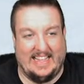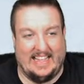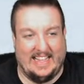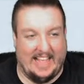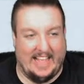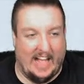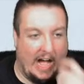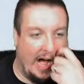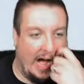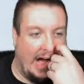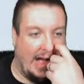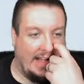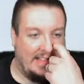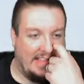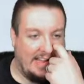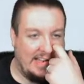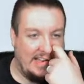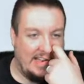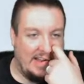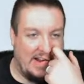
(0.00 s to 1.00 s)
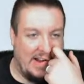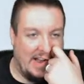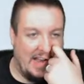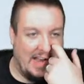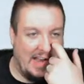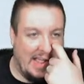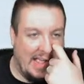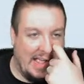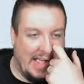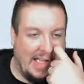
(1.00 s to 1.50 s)
Oh, it didn't do it.
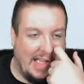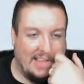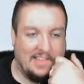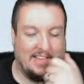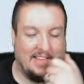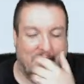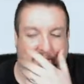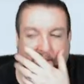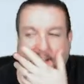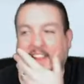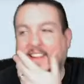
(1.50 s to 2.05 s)
Somebody